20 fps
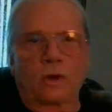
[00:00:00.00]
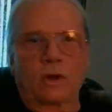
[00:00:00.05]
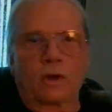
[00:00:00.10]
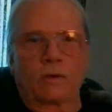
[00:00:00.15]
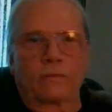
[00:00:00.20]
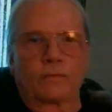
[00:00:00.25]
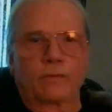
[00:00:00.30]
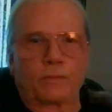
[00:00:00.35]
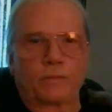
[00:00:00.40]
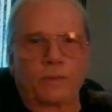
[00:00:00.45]

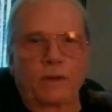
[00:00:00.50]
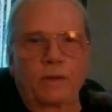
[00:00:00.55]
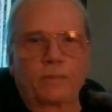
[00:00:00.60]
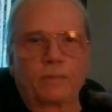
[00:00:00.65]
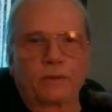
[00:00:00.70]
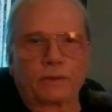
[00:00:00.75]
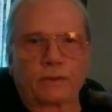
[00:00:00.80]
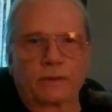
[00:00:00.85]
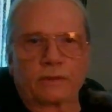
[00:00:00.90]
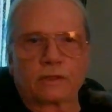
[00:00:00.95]
of the
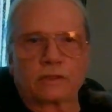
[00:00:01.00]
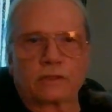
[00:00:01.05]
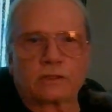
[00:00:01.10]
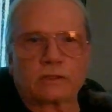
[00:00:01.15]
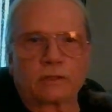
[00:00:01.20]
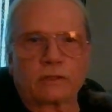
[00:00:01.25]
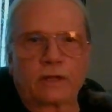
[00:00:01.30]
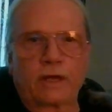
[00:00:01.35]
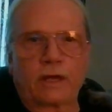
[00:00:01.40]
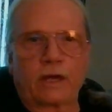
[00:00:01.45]
people of
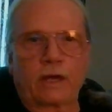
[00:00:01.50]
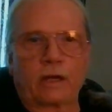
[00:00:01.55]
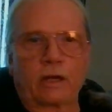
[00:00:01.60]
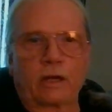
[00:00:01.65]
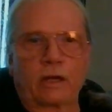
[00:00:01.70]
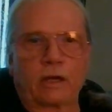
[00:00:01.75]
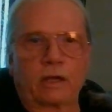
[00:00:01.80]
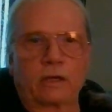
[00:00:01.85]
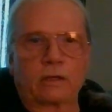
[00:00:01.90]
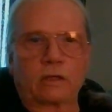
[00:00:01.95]
this land
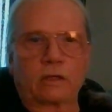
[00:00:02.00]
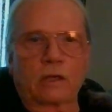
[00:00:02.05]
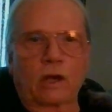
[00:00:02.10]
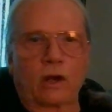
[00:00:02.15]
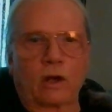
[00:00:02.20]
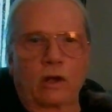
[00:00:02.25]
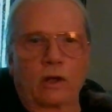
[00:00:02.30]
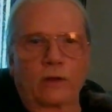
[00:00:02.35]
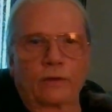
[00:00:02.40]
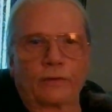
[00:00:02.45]
and
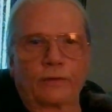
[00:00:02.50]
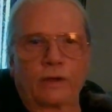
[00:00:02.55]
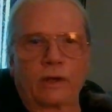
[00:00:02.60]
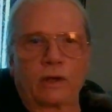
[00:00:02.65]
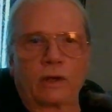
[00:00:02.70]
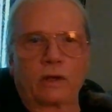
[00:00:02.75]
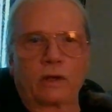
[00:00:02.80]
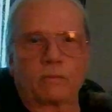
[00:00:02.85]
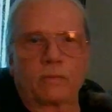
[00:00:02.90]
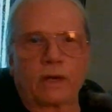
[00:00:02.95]
all
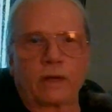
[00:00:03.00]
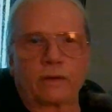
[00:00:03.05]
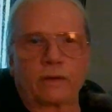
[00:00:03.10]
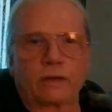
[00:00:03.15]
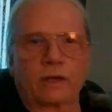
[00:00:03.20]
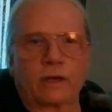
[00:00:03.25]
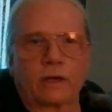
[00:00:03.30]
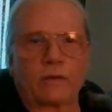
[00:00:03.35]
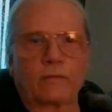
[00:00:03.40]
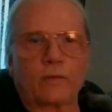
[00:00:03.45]
done by the
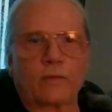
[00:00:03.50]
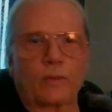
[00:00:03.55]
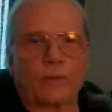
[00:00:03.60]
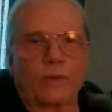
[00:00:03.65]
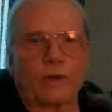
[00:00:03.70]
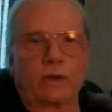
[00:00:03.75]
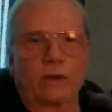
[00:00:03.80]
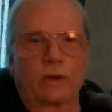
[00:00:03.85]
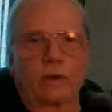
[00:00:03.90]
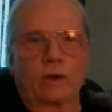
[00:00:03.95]

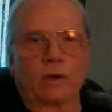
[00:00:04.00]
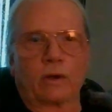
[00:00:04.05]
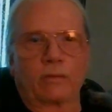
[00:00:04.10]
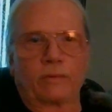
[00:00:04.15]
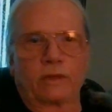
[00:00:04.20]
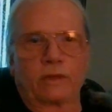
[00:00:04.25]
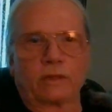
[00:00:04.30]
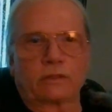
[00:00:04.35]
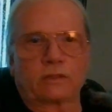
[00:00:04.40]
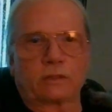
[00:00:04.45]
government of
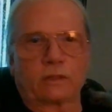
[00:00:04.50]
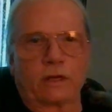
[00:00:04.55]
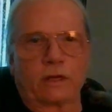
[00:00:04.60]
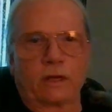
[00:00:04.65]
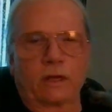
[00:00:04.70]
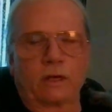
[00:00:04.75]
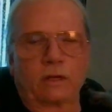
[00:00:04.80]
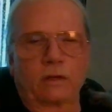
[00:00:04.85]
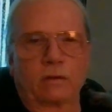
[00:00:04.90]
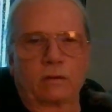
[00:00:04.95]
this
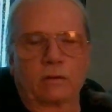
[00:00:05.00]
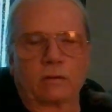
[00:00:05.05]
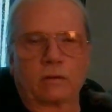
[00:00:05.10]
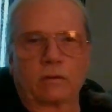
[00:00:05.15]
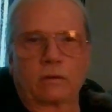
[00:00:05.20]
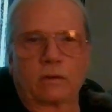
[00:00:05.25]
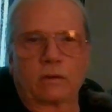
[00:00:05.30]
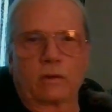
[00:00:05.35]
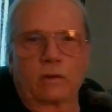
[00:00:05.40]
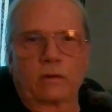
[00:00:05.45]
land,
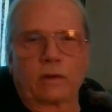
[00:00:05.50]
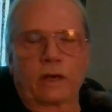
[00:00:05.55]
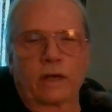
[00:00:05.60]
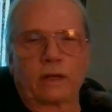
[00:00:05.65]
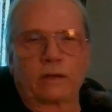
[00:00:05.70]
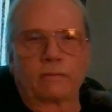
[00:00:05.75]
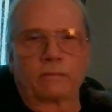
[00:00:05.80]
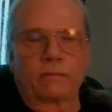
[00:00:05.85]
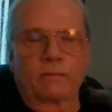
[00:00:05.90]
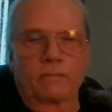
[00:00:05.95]
all
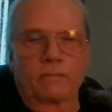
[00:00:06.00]
right?